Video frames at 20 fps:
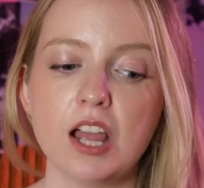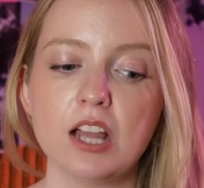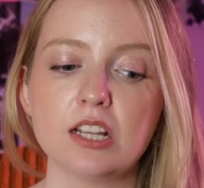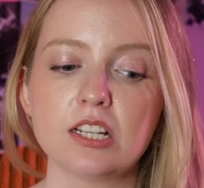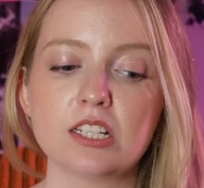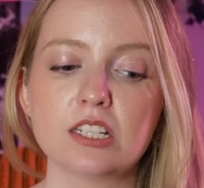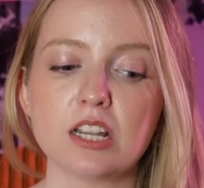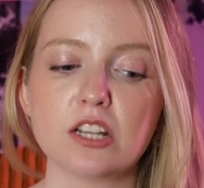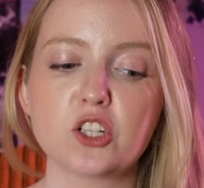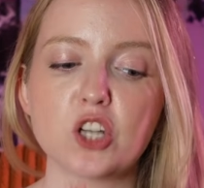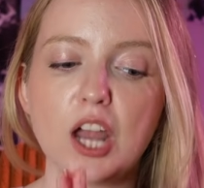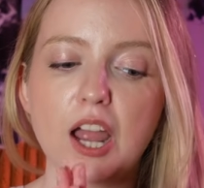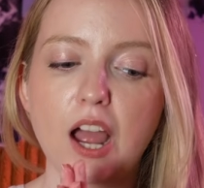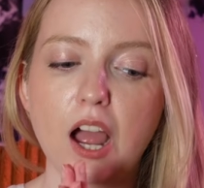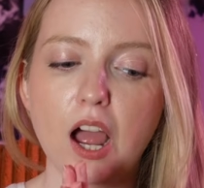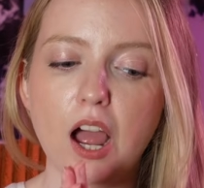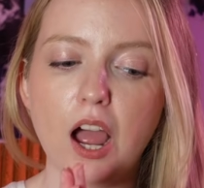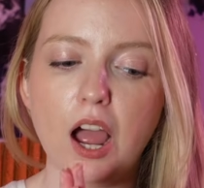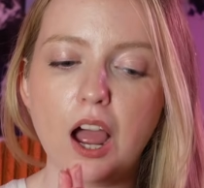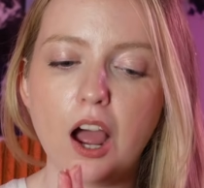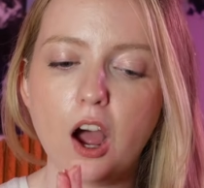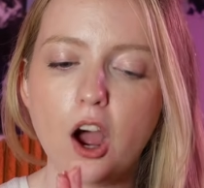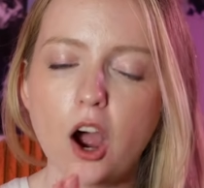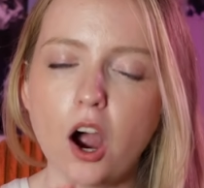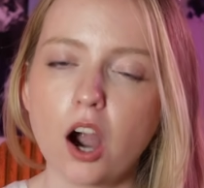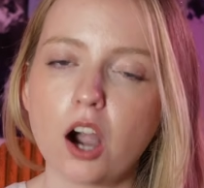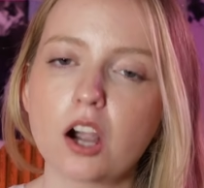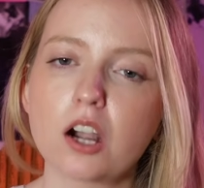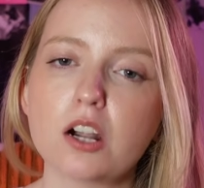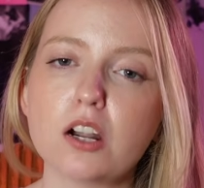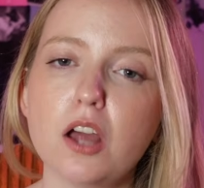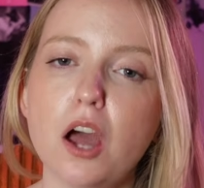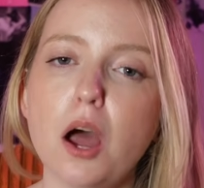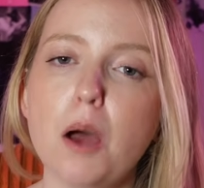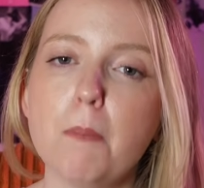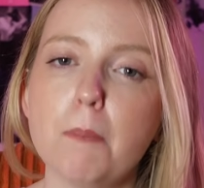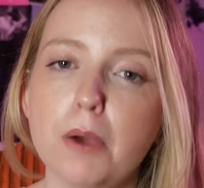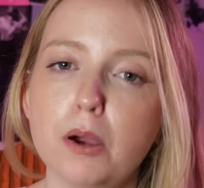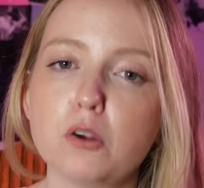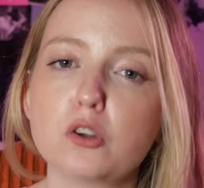such a hard
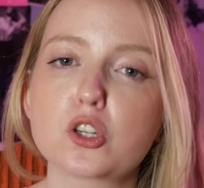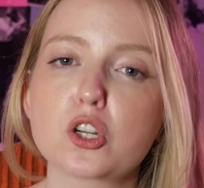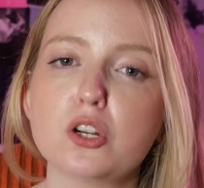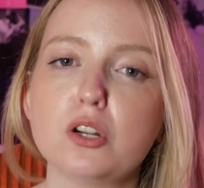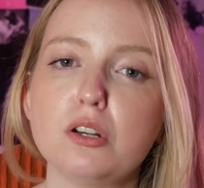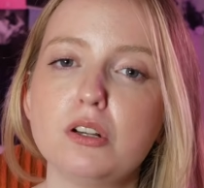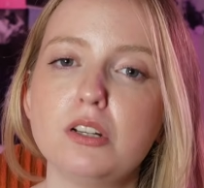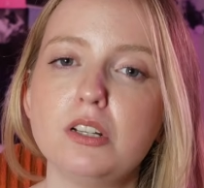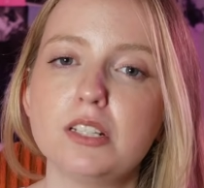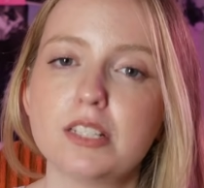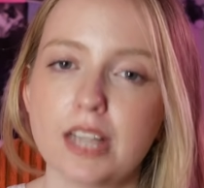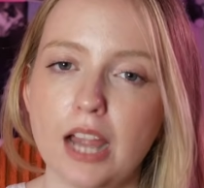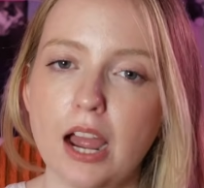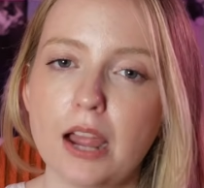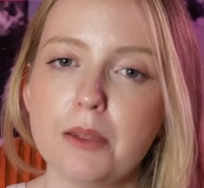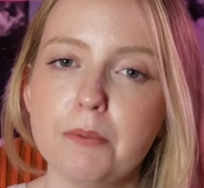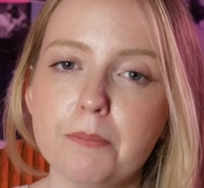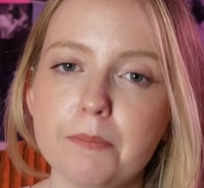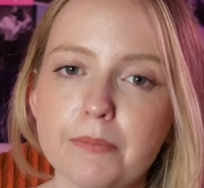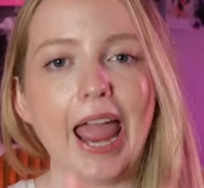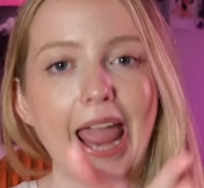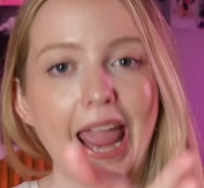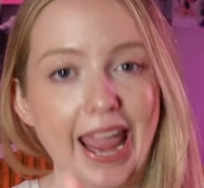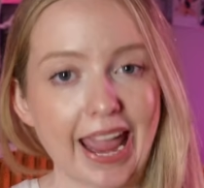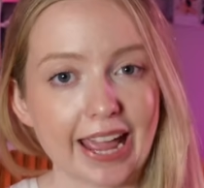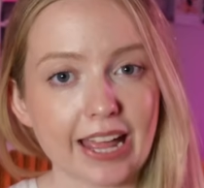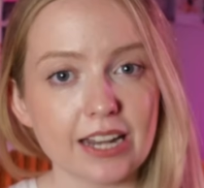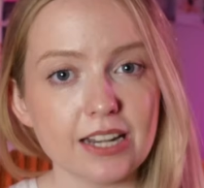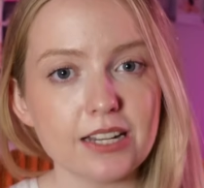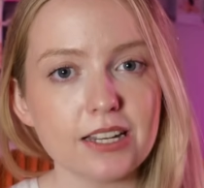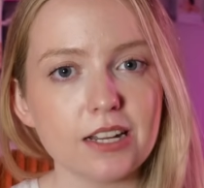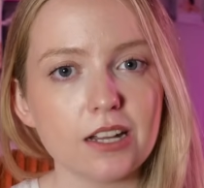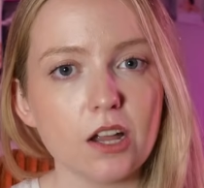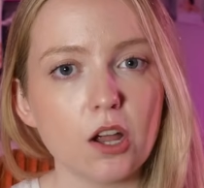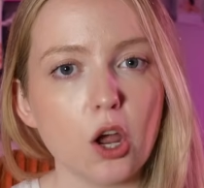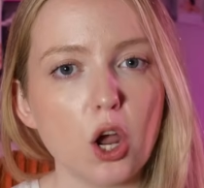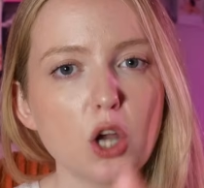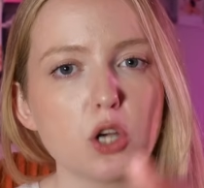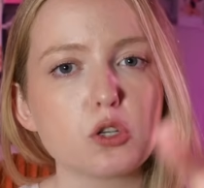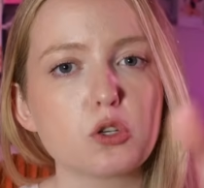emotional time
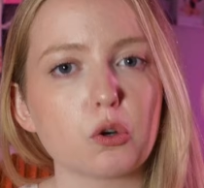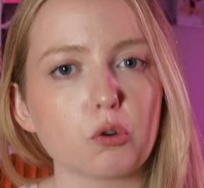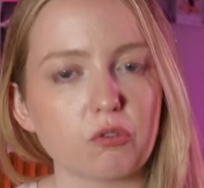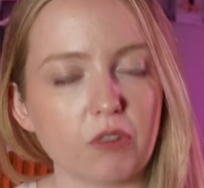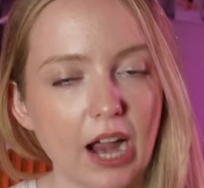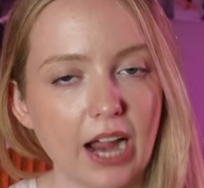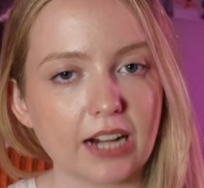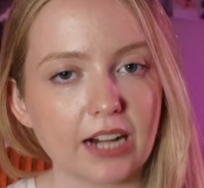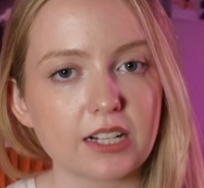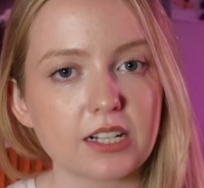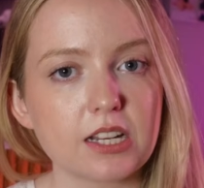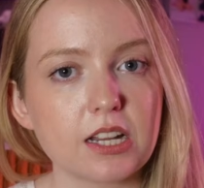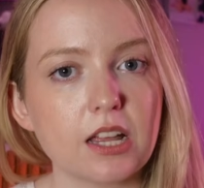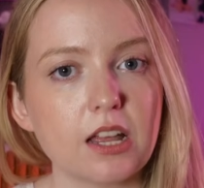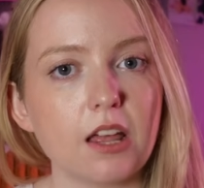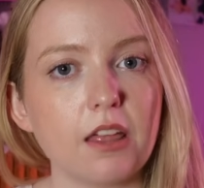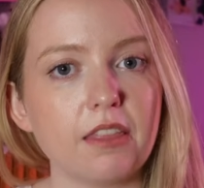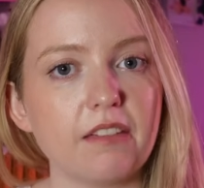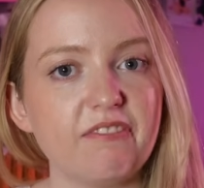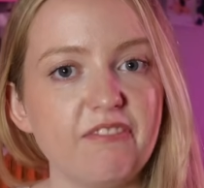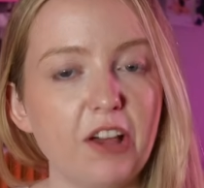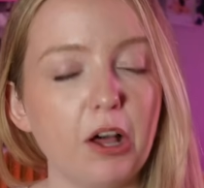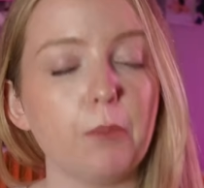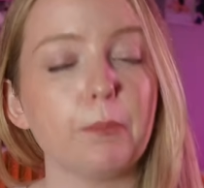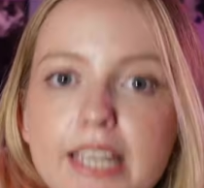and direct the film.